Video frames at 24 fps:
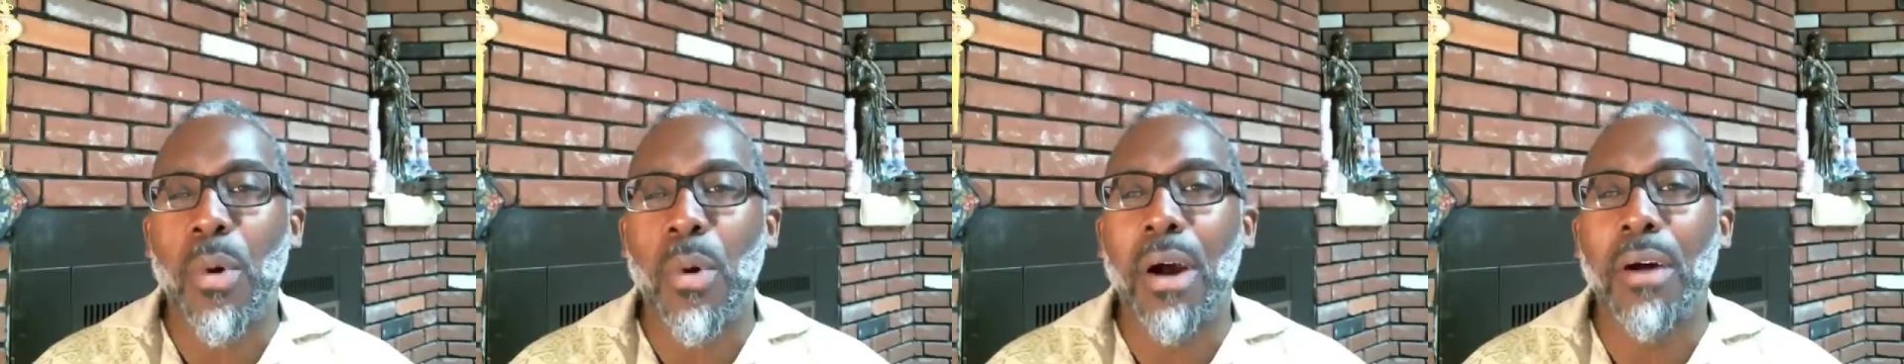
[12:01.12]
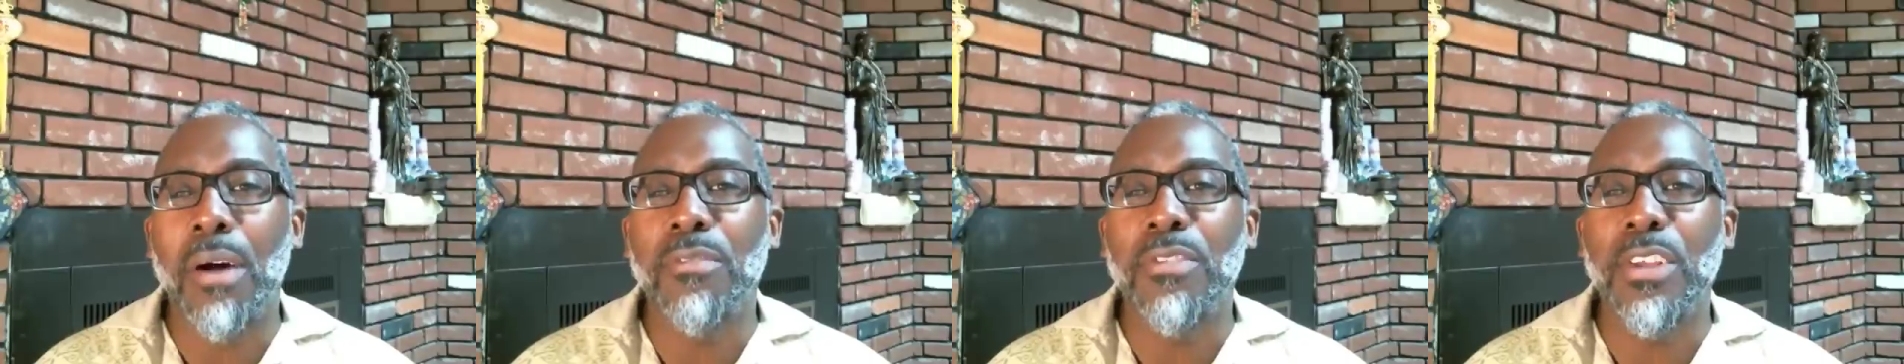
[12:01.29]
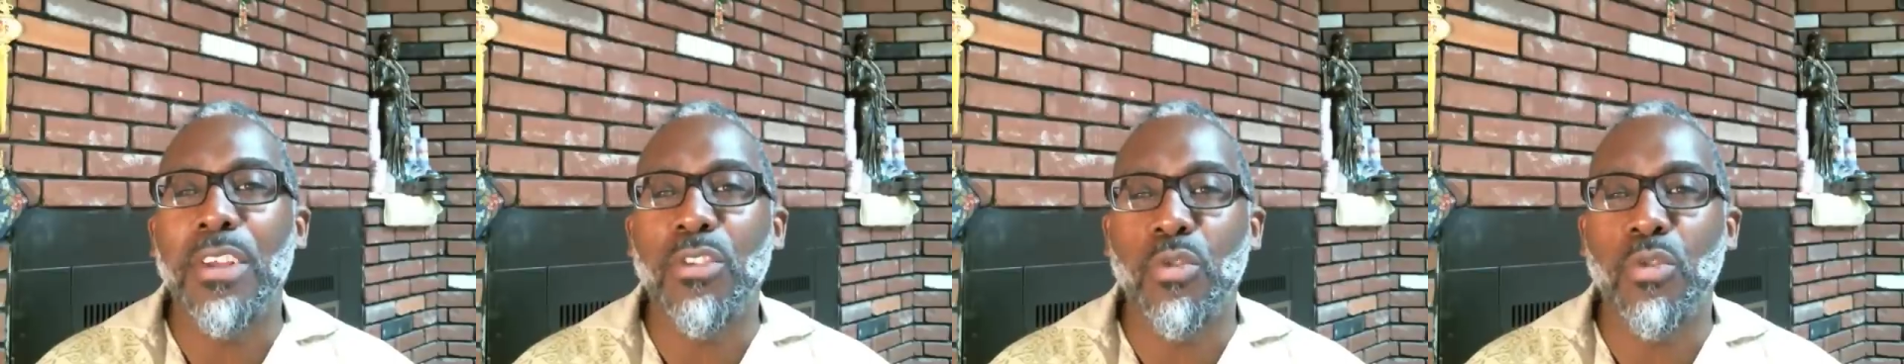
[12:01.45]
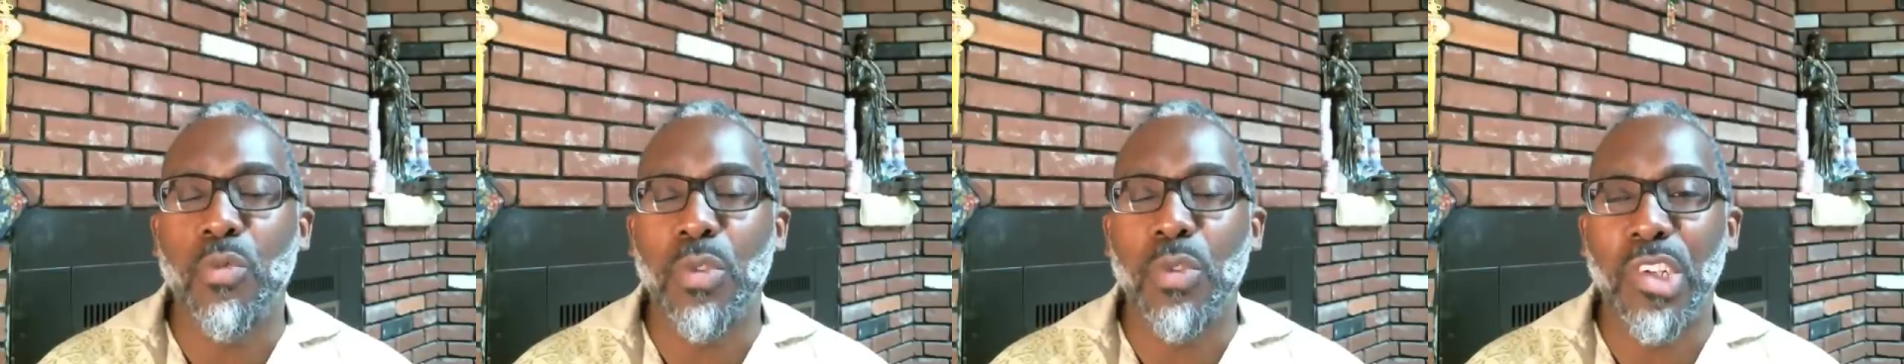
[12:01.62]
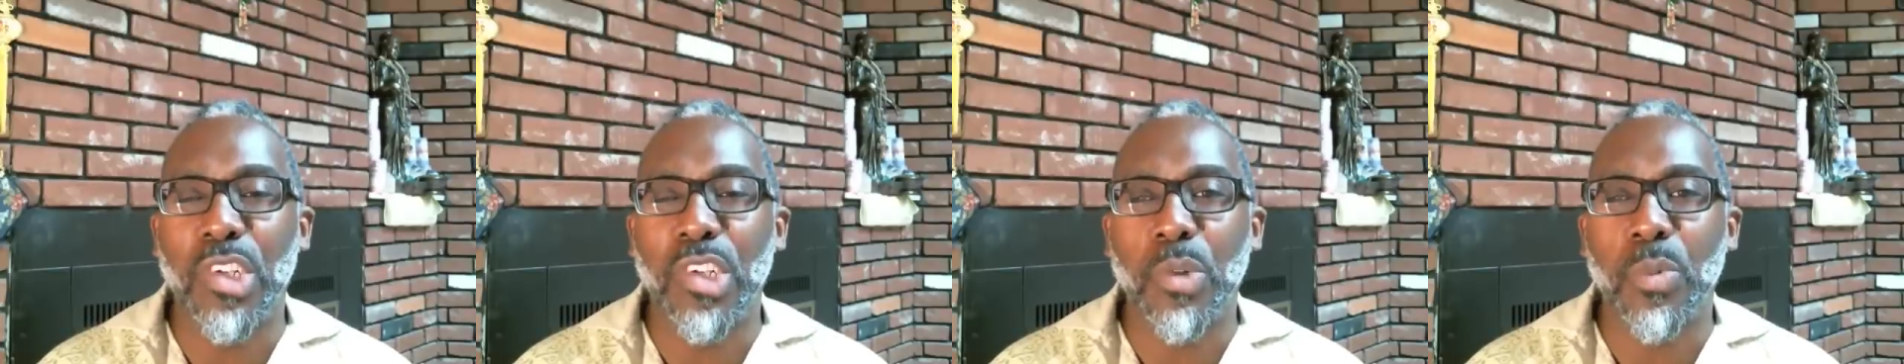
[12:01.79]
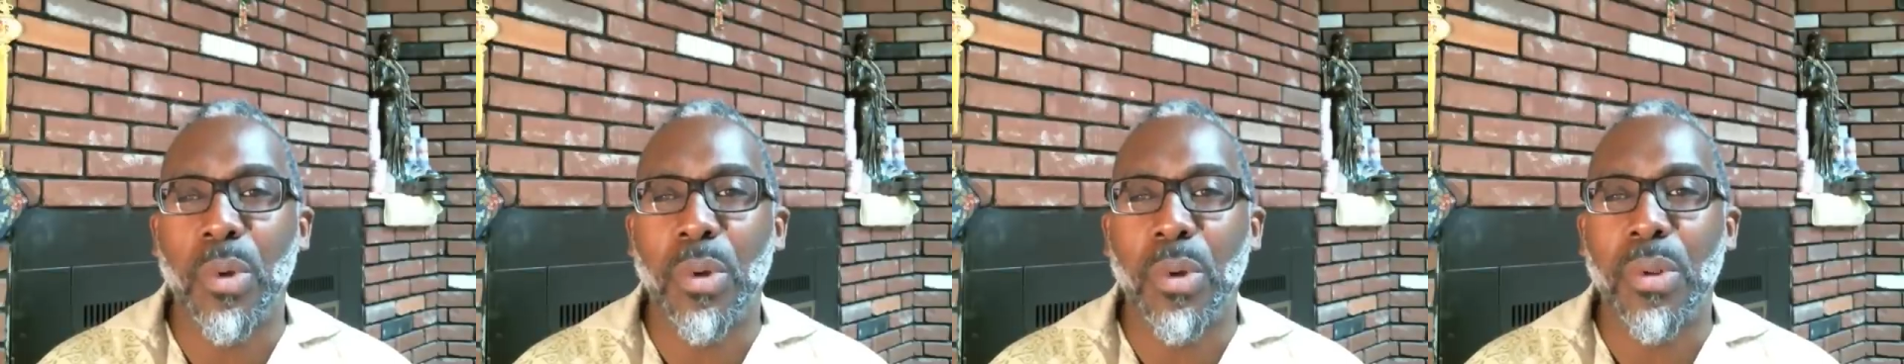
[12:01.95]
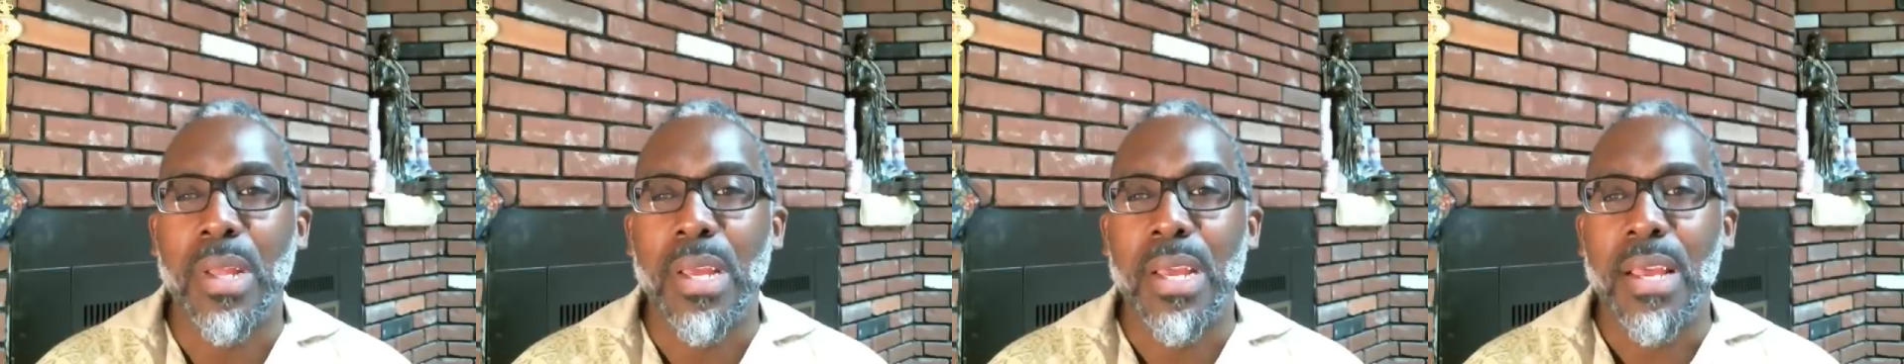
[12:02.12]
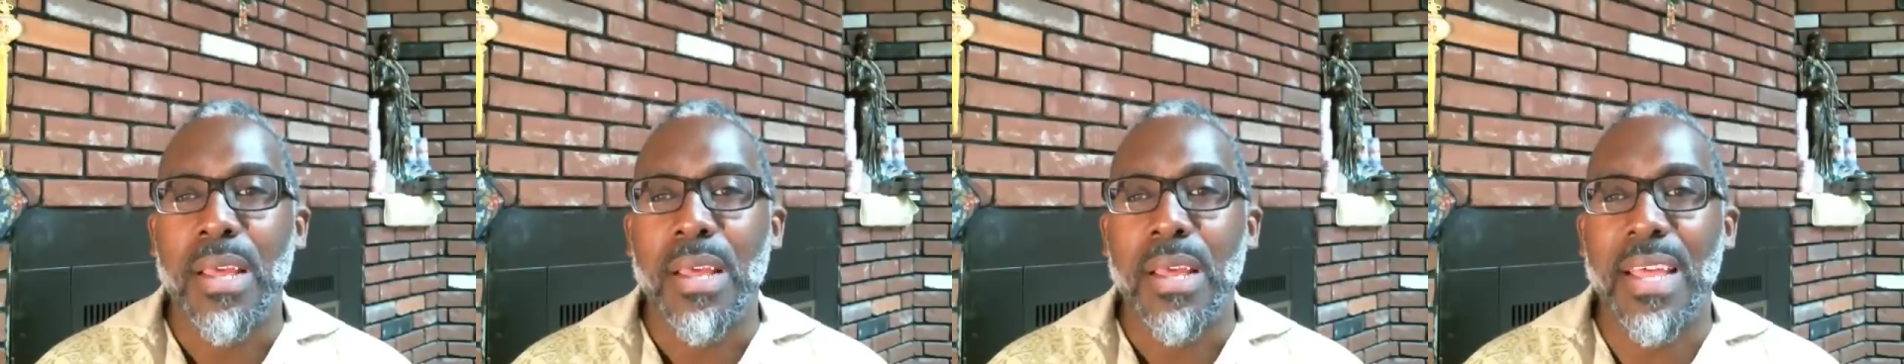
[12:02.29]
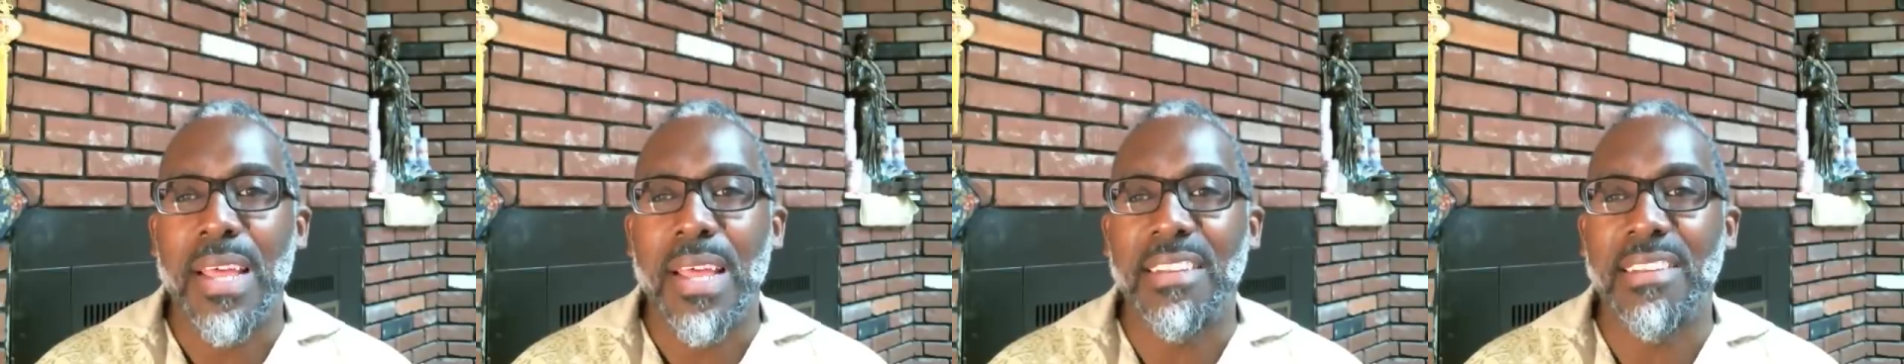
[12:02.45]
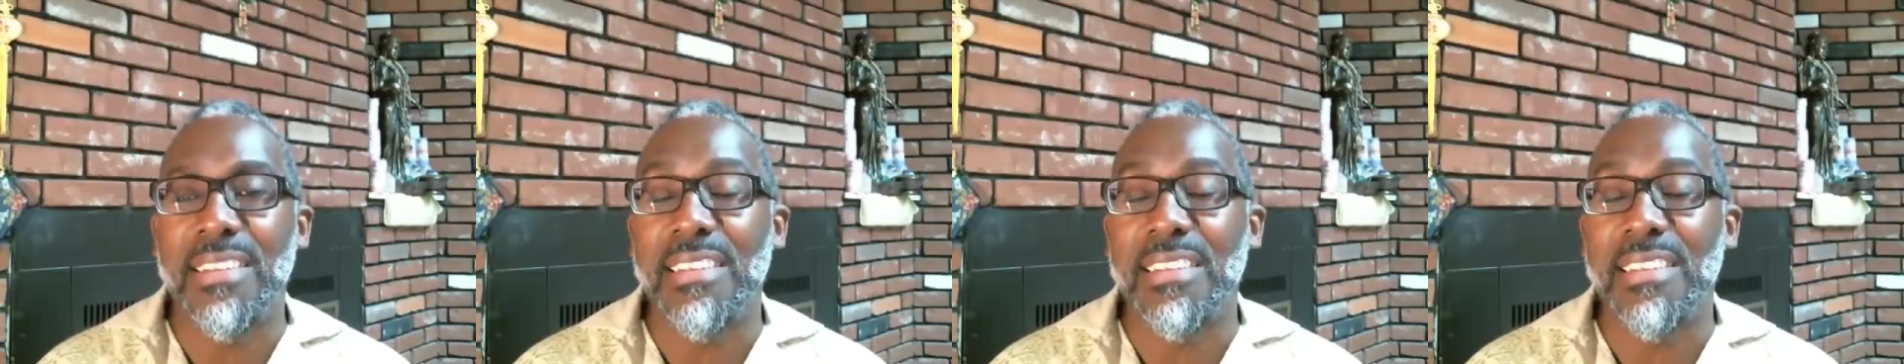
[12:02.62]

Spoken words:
of this ritual that